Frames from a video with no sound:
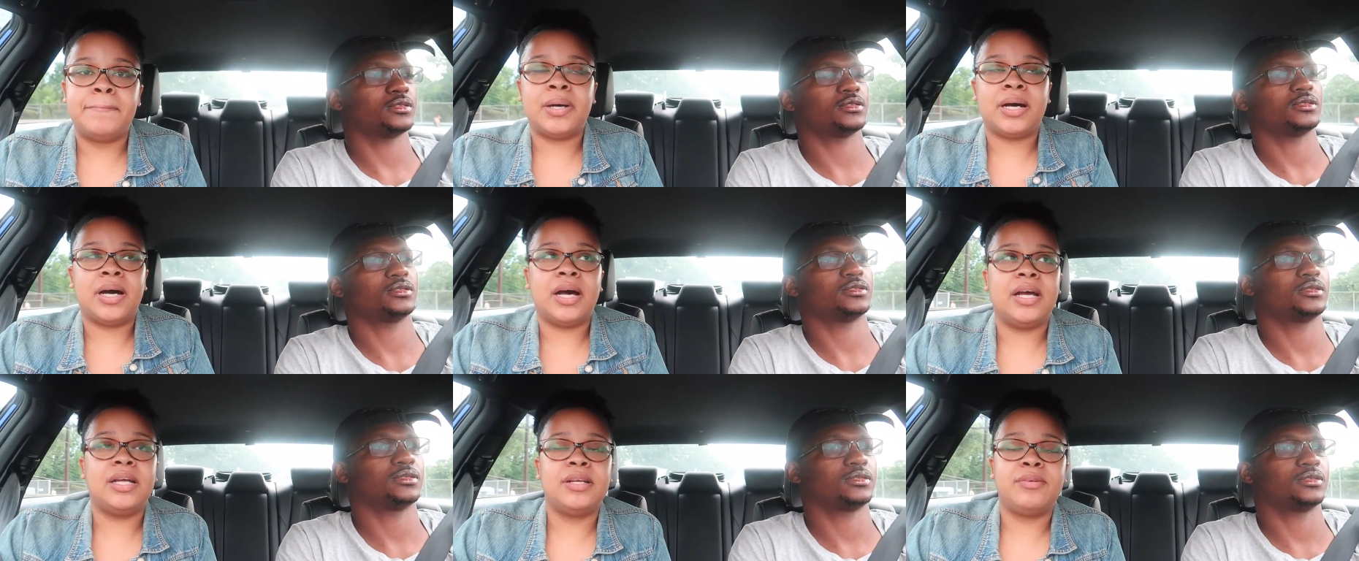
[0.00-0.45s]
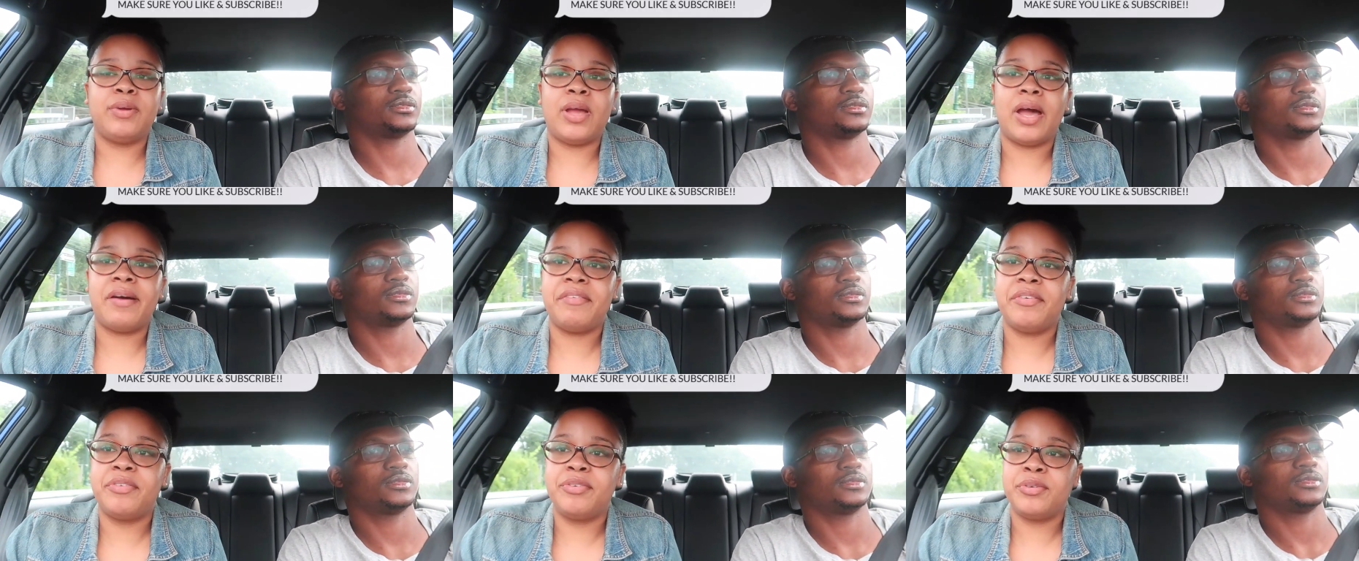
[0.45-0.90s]
Speaker 1: But
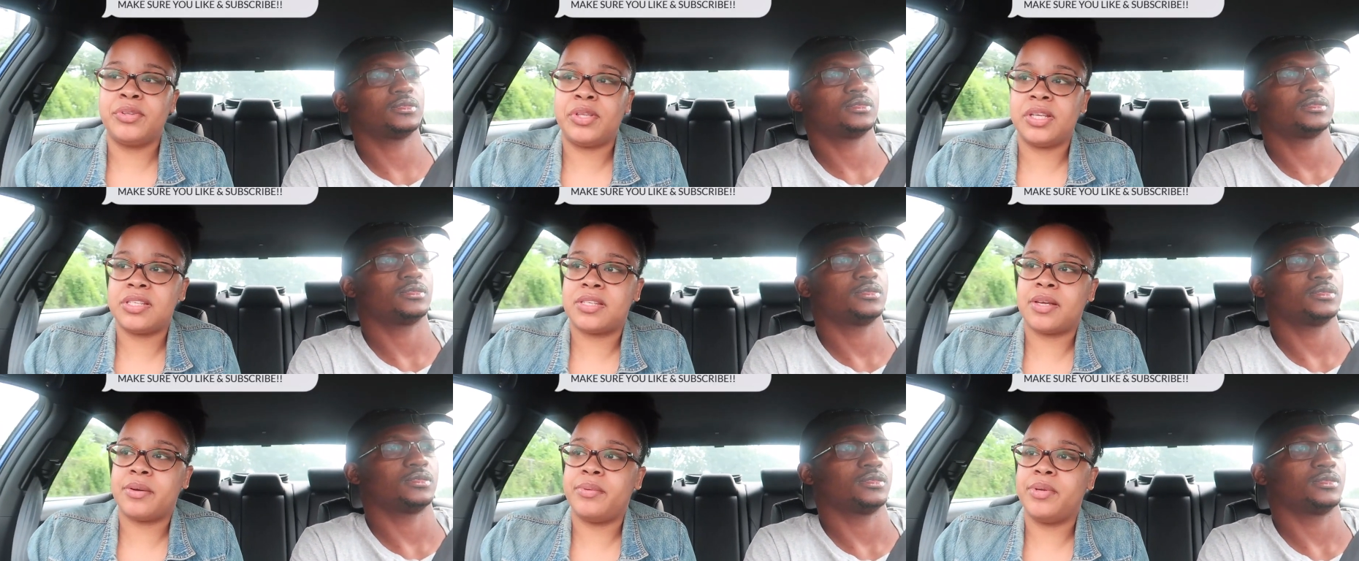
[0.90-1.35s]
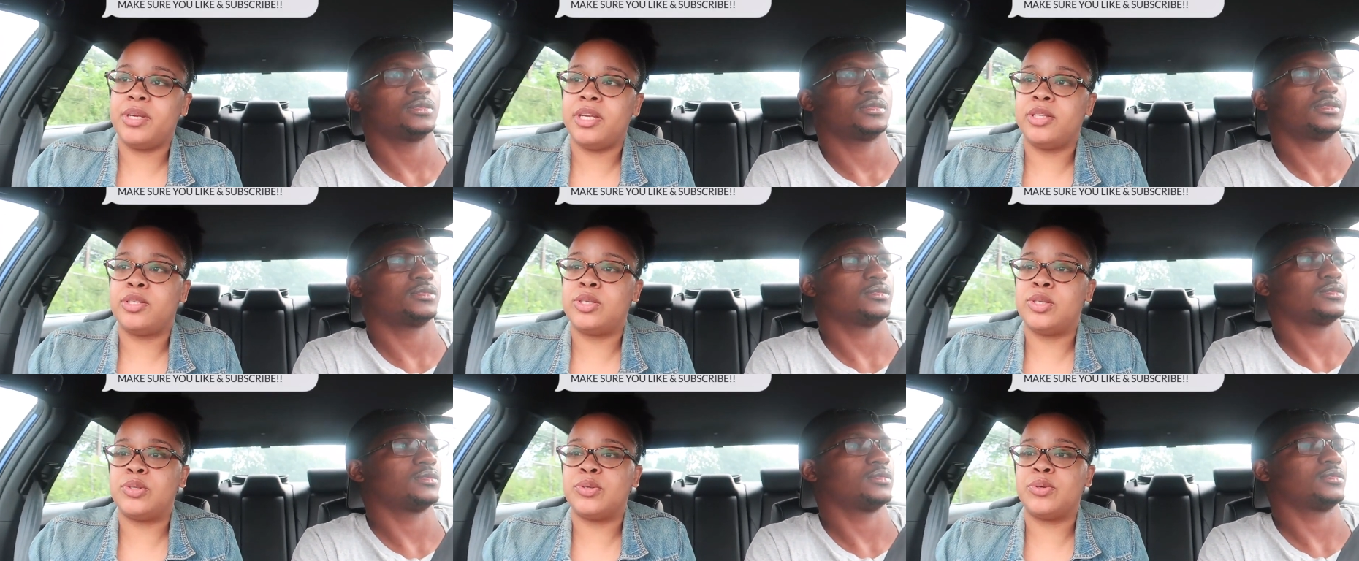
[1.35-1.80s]
we have a few things that we
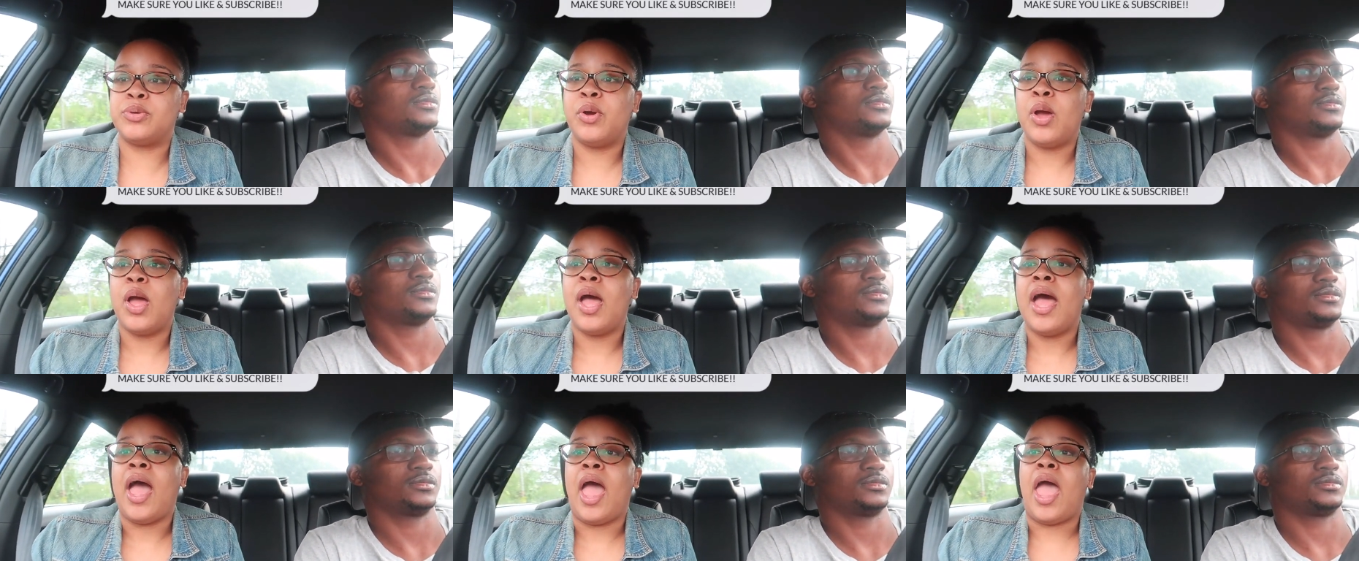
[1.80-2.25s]
need to do.